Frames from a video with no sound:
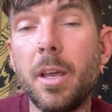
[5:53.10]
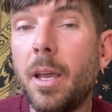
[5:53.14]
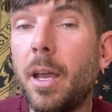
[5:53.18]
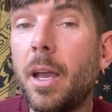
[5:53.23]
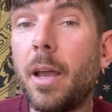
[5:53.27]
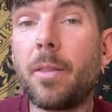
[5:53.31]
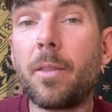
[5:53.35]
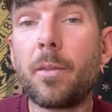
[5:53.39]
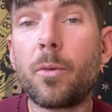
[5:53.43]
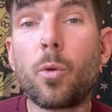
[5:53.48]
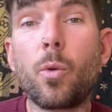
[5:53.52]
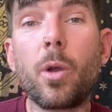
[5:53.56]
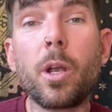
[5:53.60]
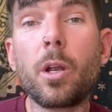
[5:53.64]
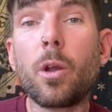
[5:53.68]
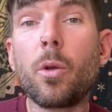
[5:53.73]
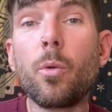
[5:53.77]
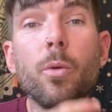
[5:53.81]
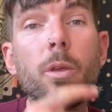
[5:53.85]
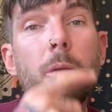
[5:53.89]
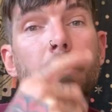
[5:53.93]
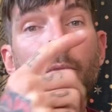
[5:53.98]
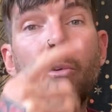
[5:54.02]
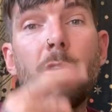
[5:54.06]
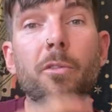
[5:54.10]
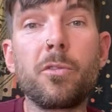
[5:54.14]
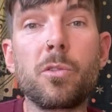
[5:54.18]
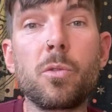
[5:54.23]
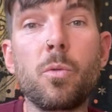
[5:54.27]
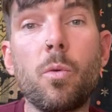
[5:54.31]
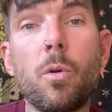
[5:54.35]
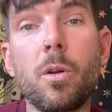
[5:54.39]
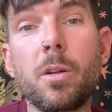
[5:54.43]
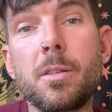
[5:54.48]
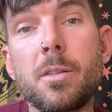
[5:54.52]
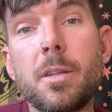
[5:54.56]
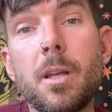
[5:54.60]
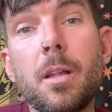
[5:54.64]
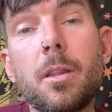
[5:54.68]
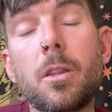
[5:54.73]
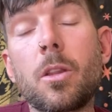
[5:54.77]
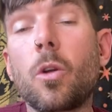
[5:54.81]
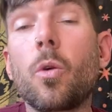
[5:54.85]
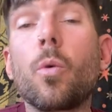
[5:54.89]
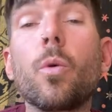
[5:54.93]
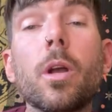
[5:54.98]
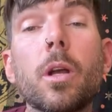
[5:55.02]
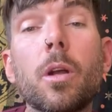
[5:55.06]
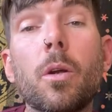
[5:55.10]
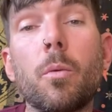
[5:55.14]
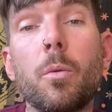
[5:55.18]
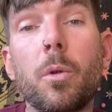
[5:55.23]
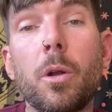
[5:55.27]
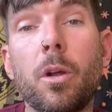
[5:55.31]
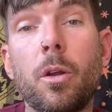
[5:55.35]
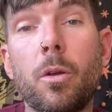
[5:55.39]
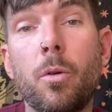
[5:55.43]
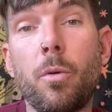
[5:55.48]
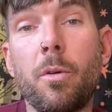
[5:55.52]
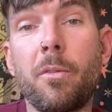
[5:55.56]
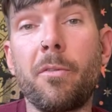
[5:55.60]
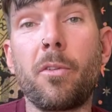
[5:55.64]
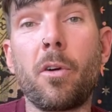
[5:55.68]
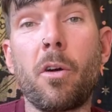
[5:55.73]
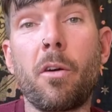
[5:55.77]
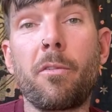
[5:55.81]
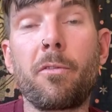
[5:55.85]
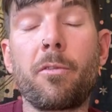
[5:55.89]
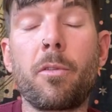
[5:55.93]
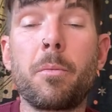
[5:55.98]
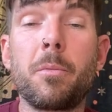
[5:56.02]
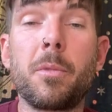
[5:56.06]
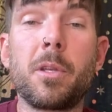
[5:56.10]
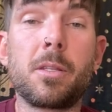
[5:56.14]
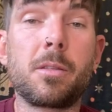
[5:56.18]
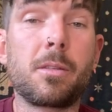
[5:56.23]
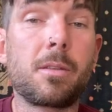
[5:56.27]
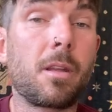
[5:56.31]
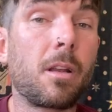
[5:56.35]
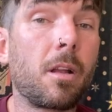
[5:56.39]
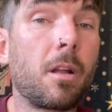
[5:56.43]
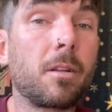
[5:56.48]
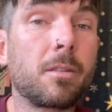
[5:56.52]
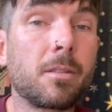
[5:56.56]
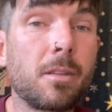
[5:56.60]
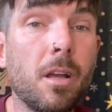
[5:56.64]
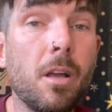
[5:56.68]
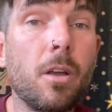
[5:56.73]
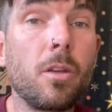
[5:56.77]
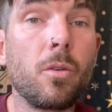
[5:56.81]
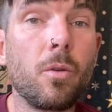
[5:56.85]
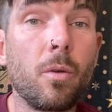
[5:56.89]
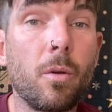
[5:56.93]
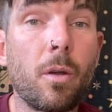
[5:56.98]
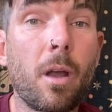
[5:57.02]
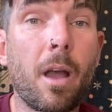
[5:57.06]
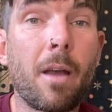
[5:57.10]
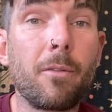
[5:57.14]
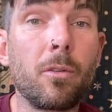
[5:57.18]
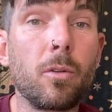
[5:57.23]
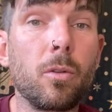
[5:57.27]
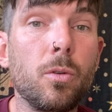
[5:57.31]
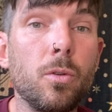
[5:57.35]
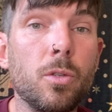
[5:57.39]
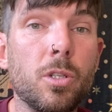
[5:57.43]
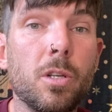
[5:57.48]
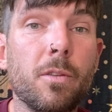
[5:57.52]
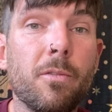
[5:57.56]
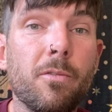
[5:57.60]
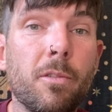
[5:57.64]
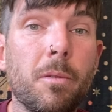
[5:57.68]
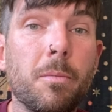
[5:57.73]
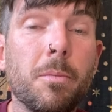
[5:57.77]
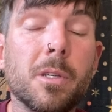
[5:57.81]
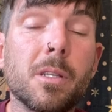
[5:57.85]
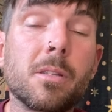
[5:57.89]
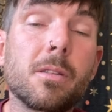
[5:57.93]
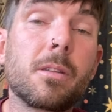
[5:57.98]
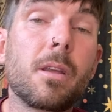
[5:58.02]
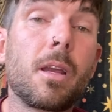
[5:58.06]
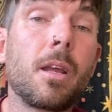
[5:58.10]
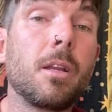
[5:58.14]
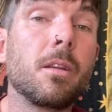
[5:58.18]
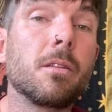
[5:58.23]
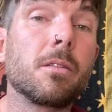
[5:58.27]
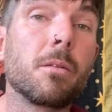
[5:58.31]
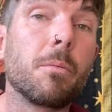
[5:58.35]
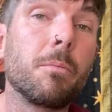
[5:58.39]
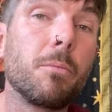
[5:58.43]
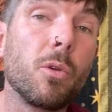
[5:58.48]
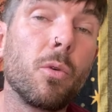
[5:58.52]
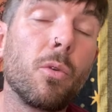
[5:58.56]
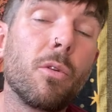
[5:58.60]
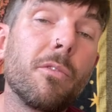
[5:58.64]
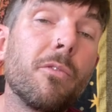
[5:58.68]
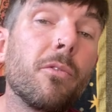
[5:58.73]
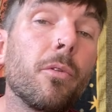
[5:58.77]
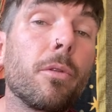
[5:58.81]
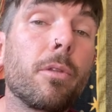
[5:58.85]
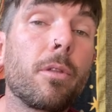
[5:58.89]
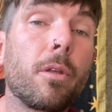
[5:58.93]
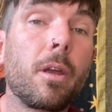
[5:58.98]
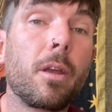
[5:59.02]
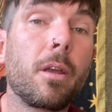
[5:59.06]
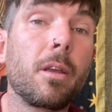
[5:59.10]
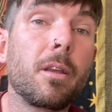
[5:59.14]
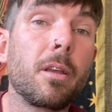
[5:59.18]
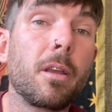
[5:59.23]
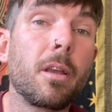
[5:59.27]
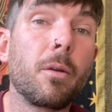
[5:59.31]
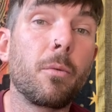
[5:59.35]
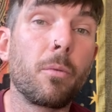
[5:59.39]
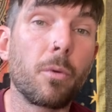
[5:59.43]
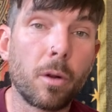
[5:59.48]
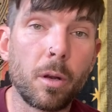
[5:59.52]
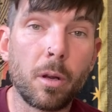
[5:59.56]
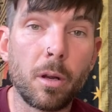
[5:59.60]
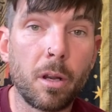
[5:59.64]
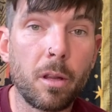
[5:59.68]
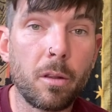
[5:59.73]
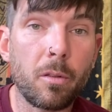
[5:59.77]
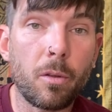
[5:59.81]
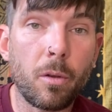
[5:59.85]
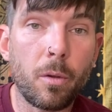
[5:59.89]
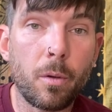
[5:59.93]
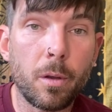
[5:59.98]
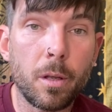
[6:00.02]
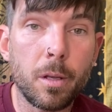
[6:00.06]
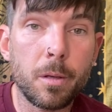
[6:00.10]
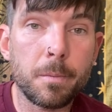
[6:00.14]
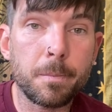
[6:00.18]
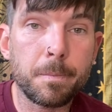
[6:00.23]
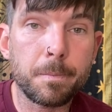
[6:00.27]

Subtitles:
And the quicker we move towards that, the quicker we're going to evolve from this. And I'll tell you, evolution from this state is a beautiful thing, and we're going to do it.